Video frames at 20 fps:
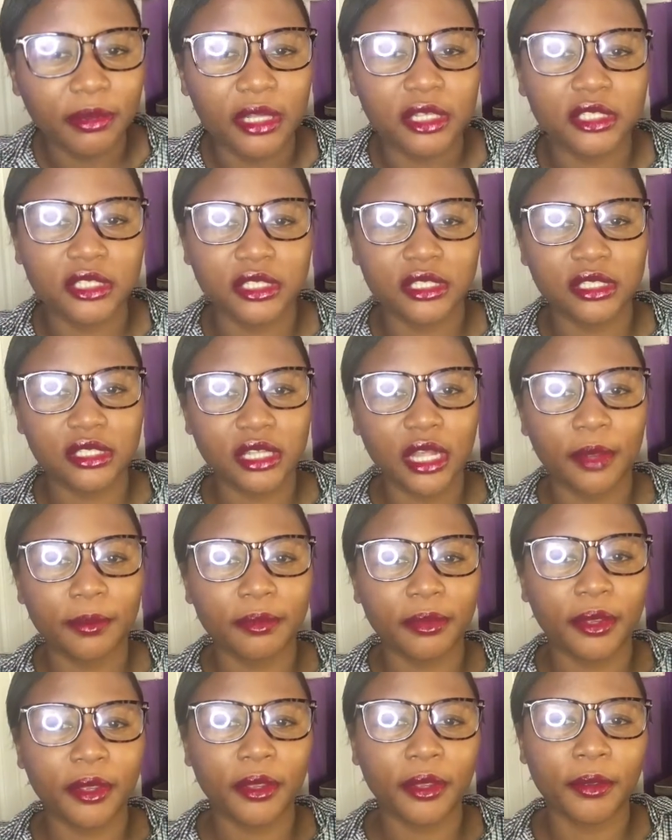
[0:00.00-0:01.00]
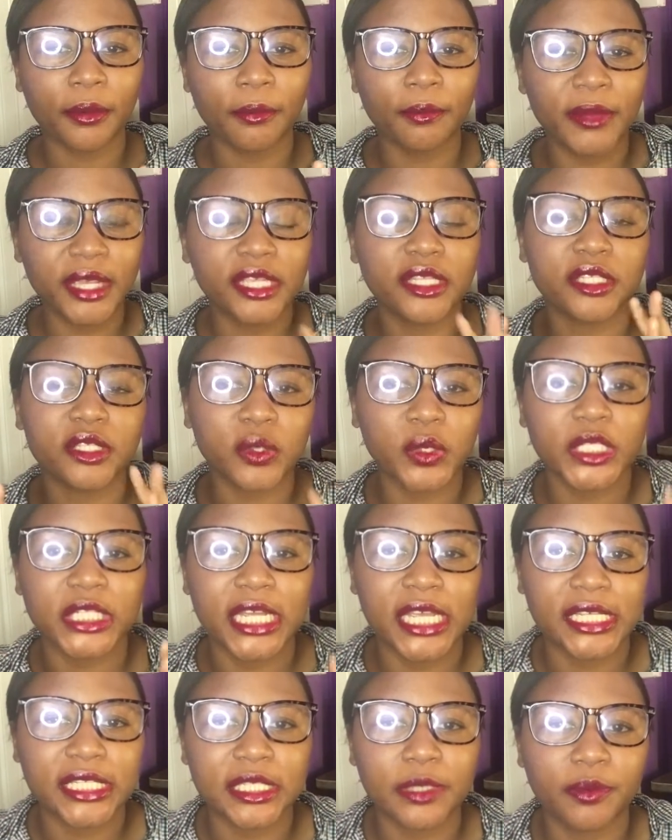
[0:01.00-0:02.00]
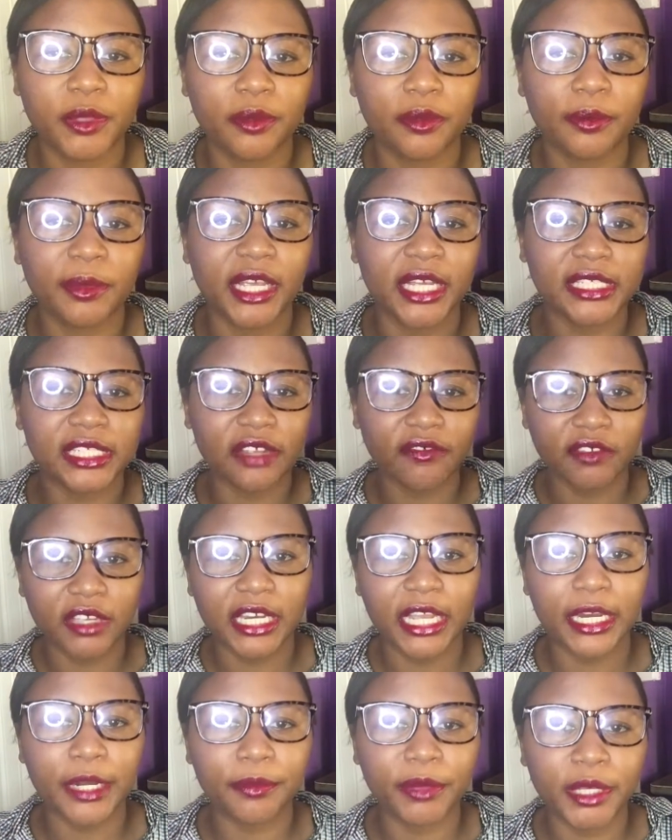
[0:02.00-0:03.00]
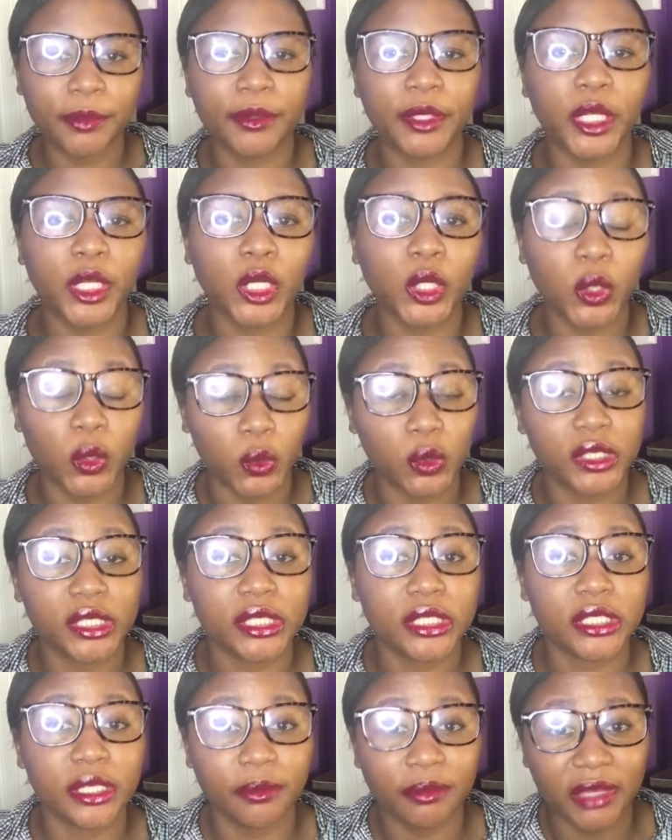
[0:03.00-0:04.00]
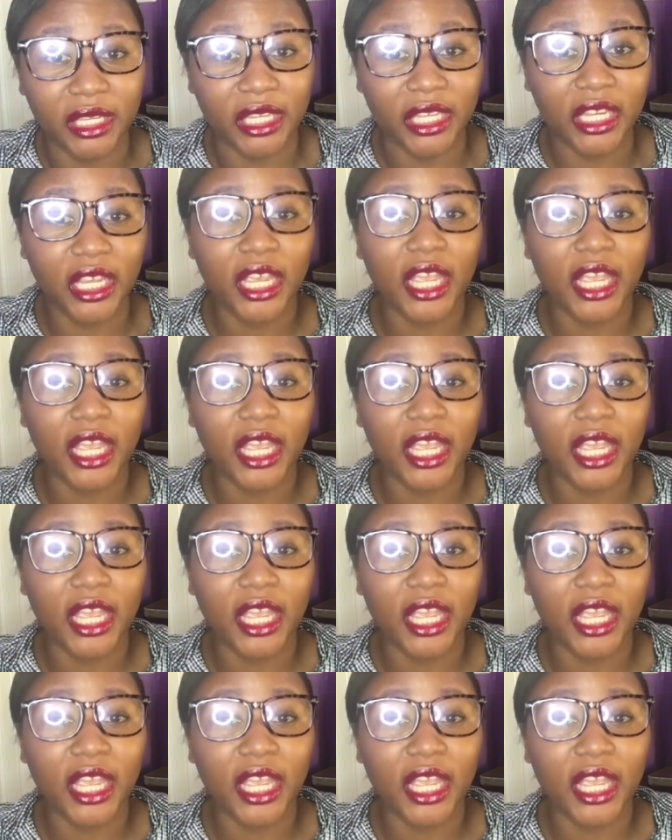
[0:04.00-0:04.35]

I should stop being so nice to people because I feel like the people close to me,